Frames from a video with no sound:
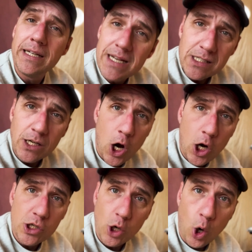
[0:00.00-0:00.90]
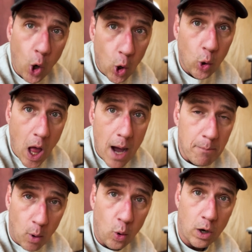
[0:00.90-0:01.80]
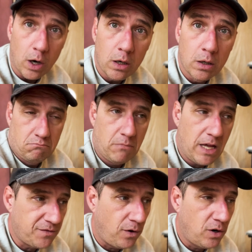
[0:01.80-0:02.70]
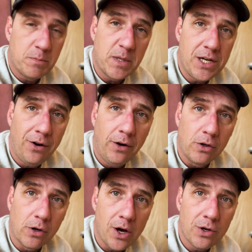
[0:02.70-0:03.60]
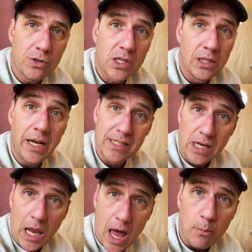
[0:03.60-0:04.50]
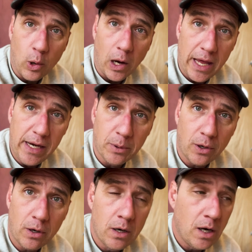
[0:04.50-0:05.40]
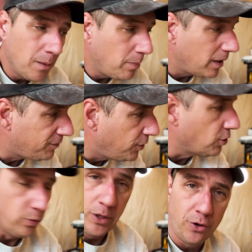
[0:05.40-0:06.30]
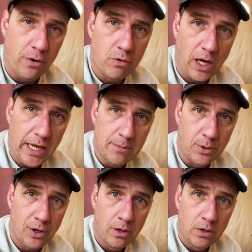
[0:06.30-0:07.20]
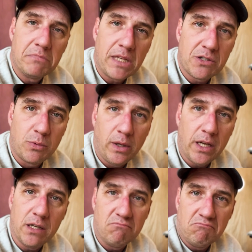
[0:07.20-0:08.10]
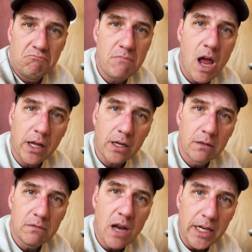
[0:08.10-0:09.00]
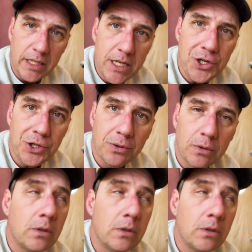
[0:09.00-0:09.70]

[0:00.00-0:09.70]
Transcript: It doesn't cost a whole lot more as far as material goes. It's a lot more labor, but if you're doing your own labor, that's really not an issue.